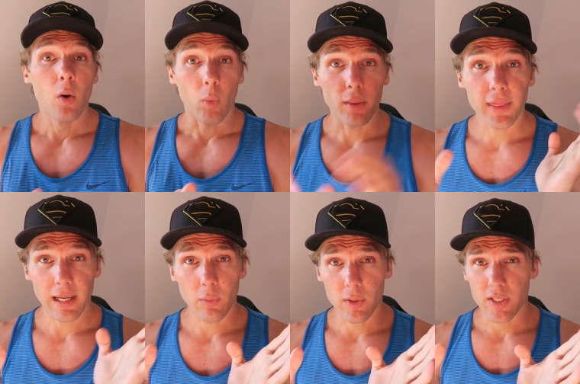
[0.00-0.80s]
One
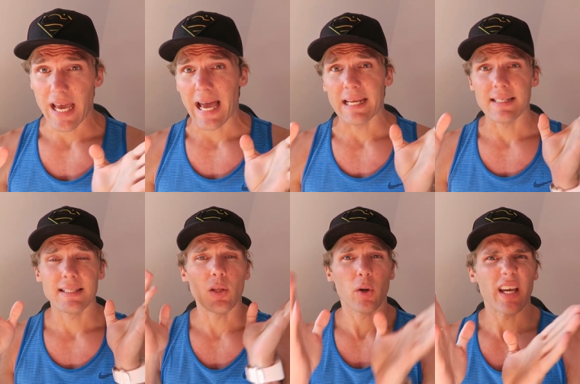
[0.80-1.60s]
thing I want to add is
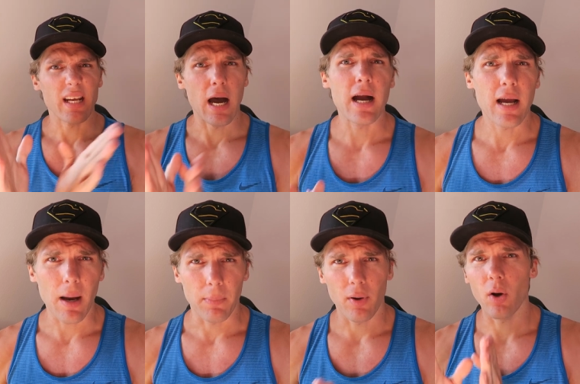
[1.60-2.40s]
don't get hung
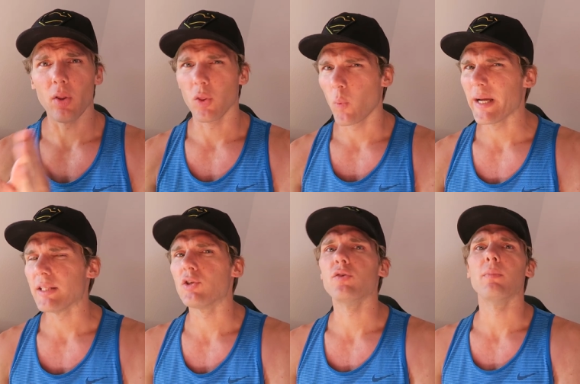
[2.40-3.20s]
up on the
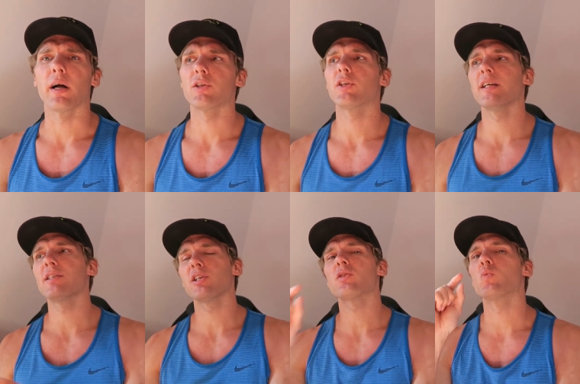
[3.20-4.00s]
weight too much.
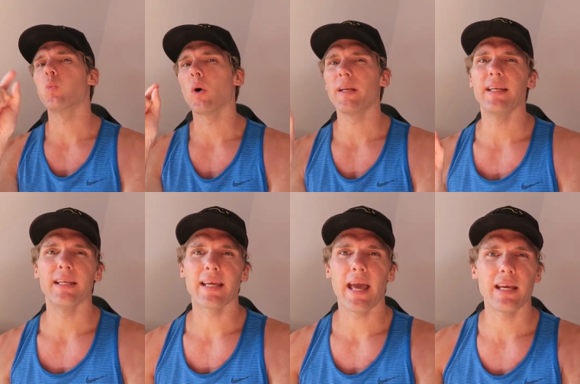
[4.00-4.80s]
It's just one
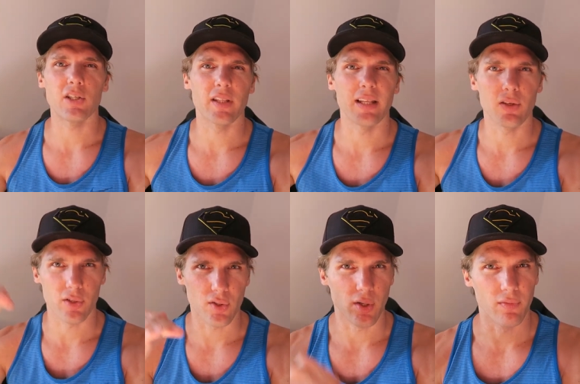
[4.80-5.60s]
indication that
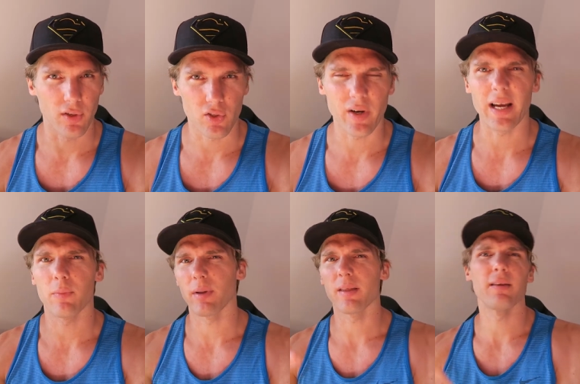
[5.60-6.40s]
you're sort of on
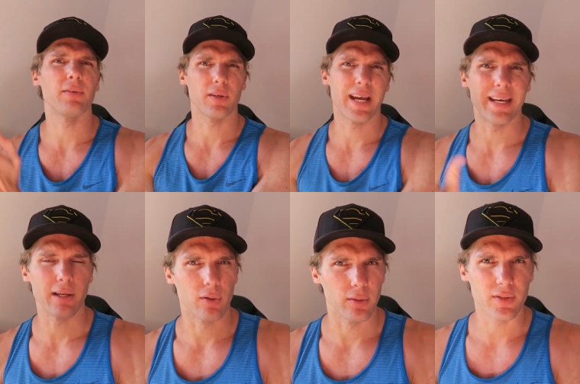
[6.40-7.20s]
track with if you're
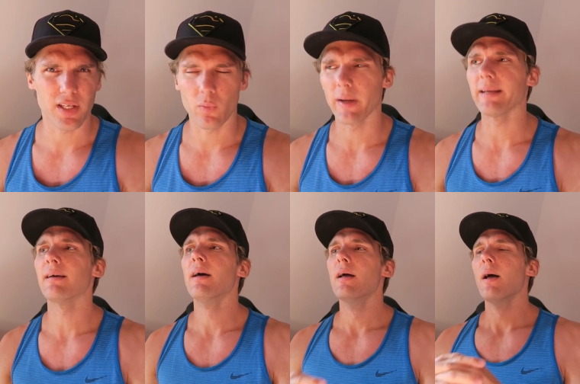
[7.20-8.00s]
gaining or losing weight.
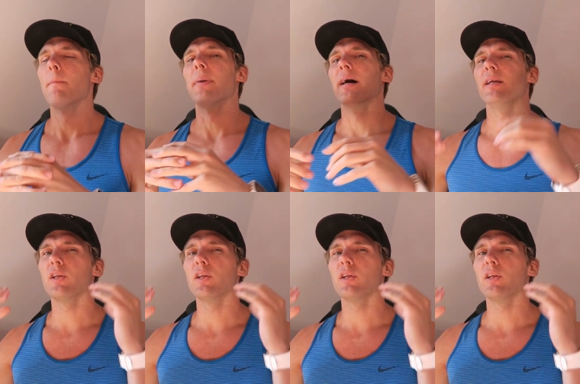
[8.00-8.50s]
But